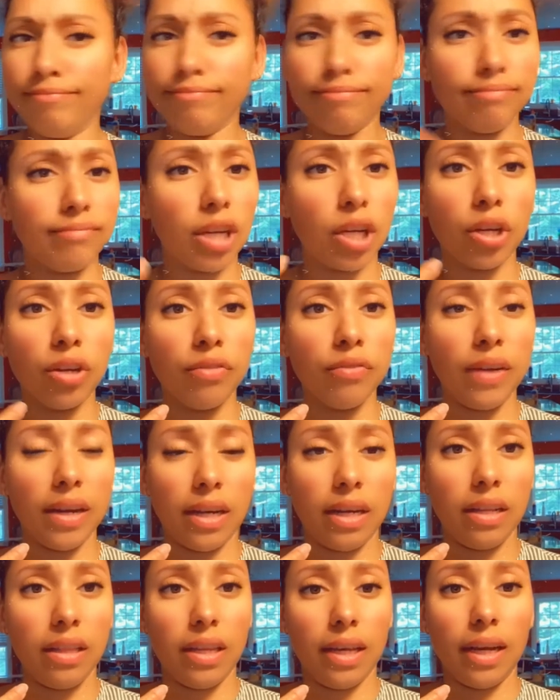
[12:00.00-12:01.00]
I couldn't find
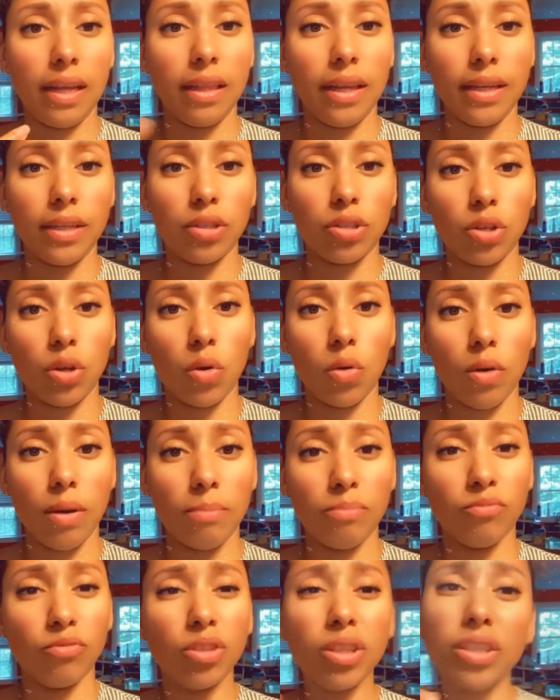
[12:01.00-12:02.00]
anything I like, so I'm
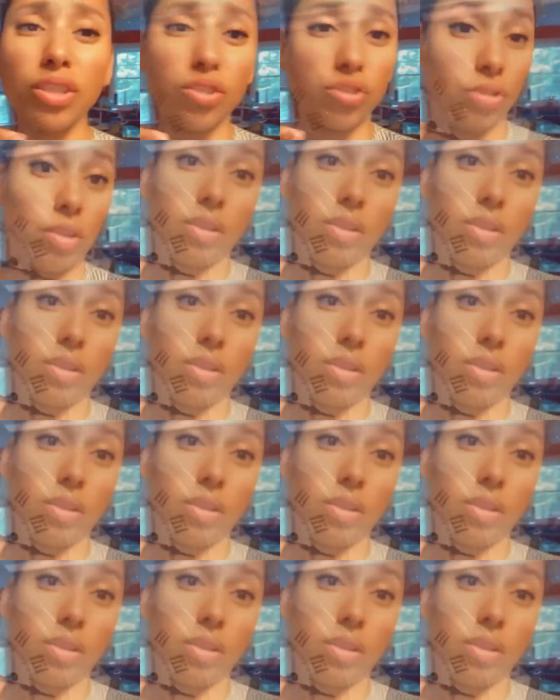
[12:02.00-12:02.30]
really struggling.